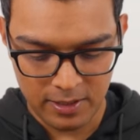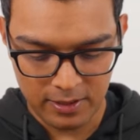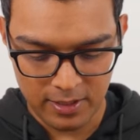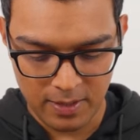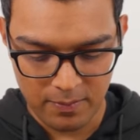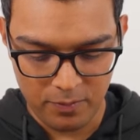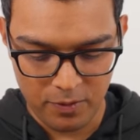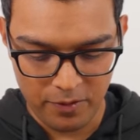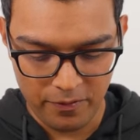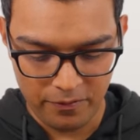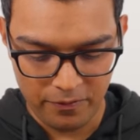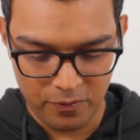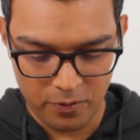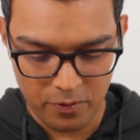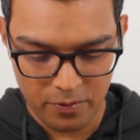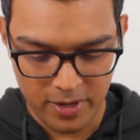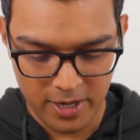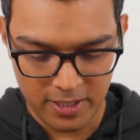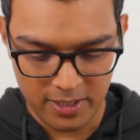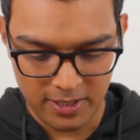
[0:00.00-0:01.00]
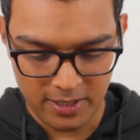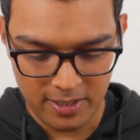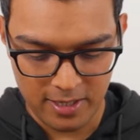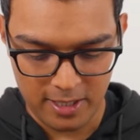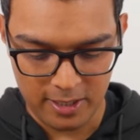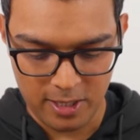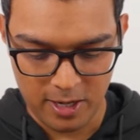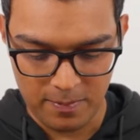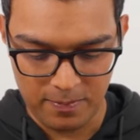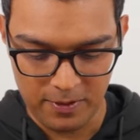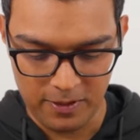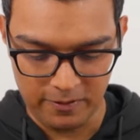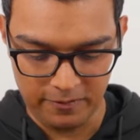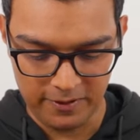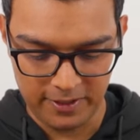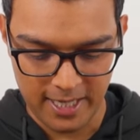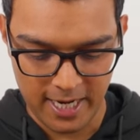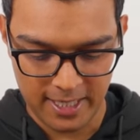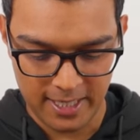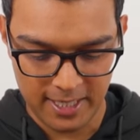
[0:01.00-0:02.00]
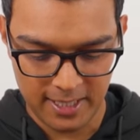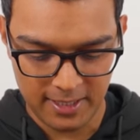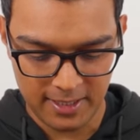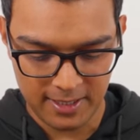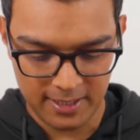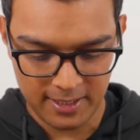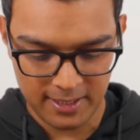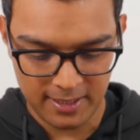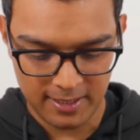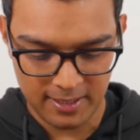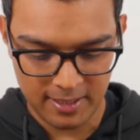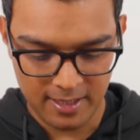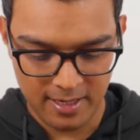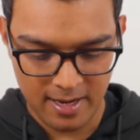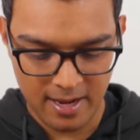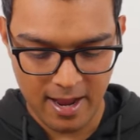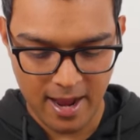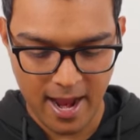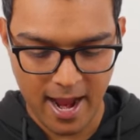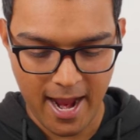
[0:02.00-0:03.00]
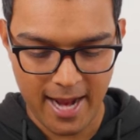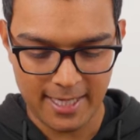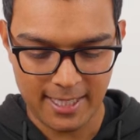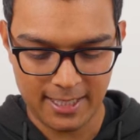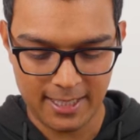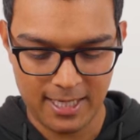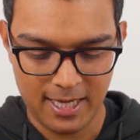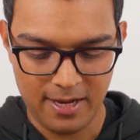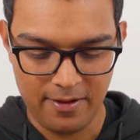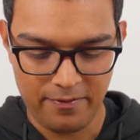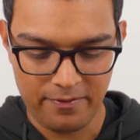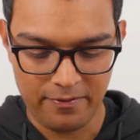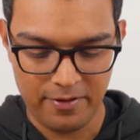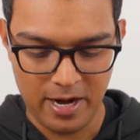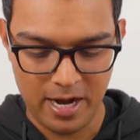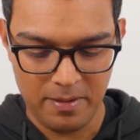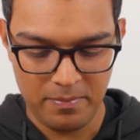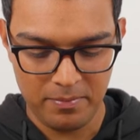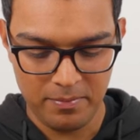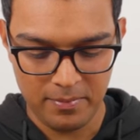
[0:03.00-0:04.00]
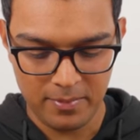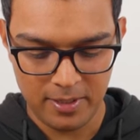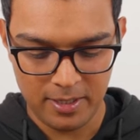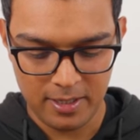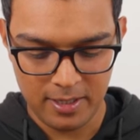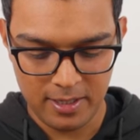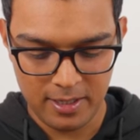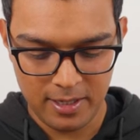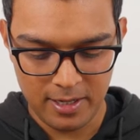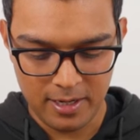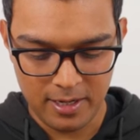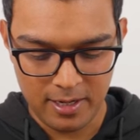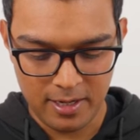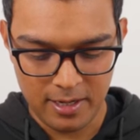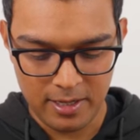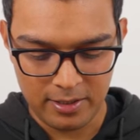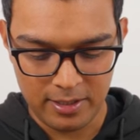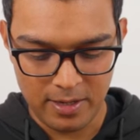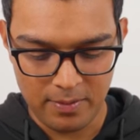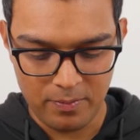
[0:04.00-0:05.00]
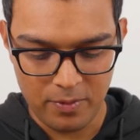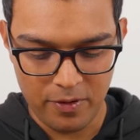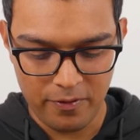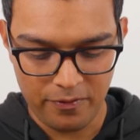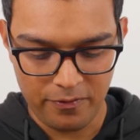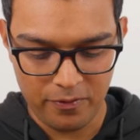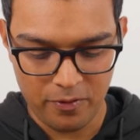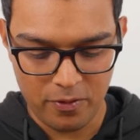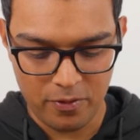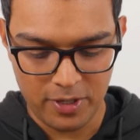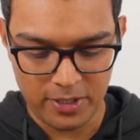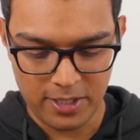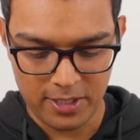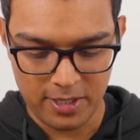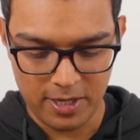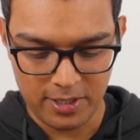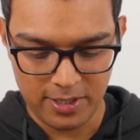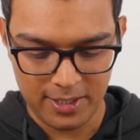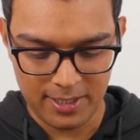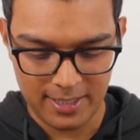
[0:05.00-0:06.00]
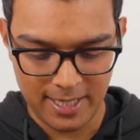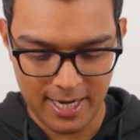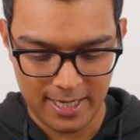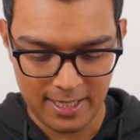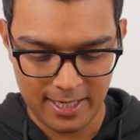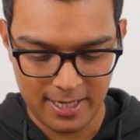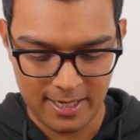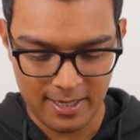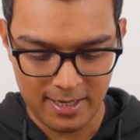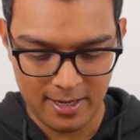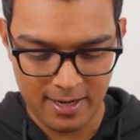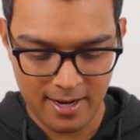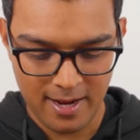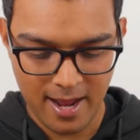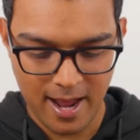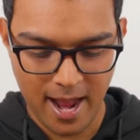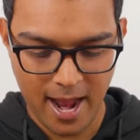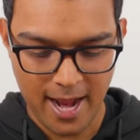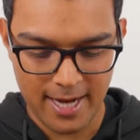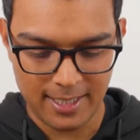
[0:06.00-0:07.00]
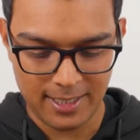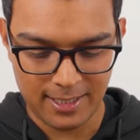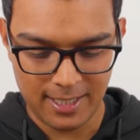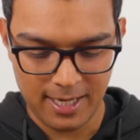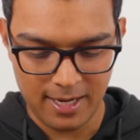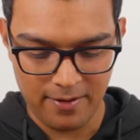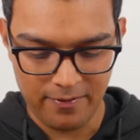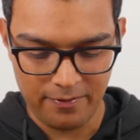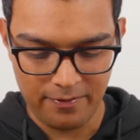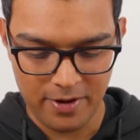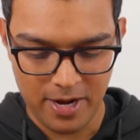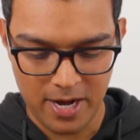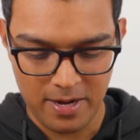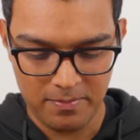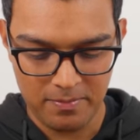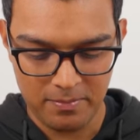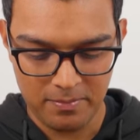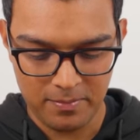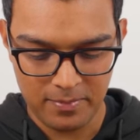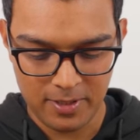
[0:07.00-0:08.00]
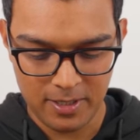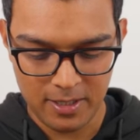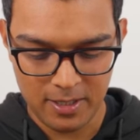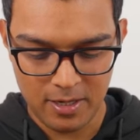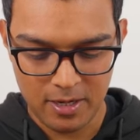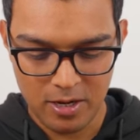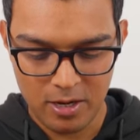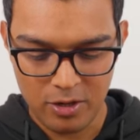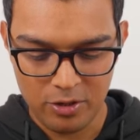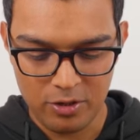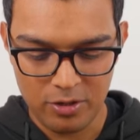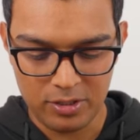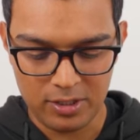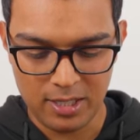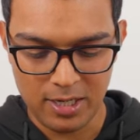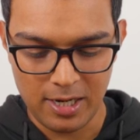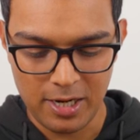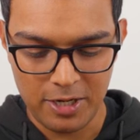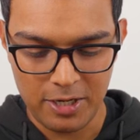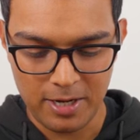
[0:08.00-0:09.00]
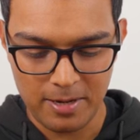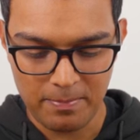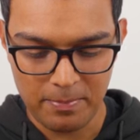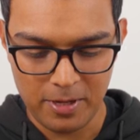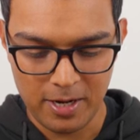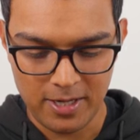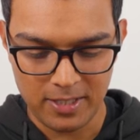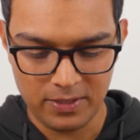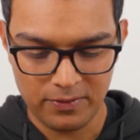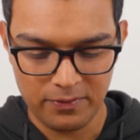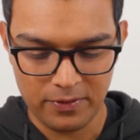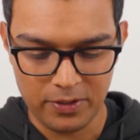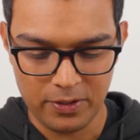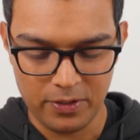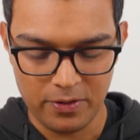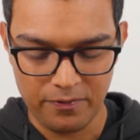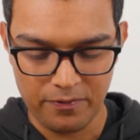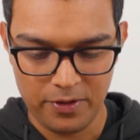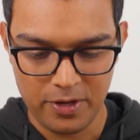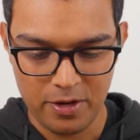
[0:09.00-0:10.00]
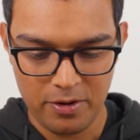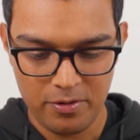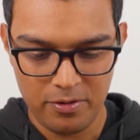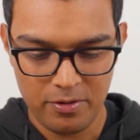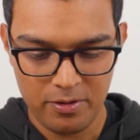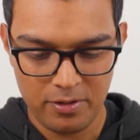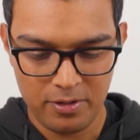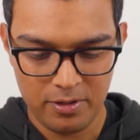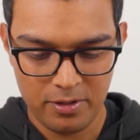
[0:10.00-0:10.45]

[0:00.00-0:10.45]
Then move forward a couple of seconds. Add a keyframe. Then move forward another second. Add a keyframe. Use the linear plus field of view.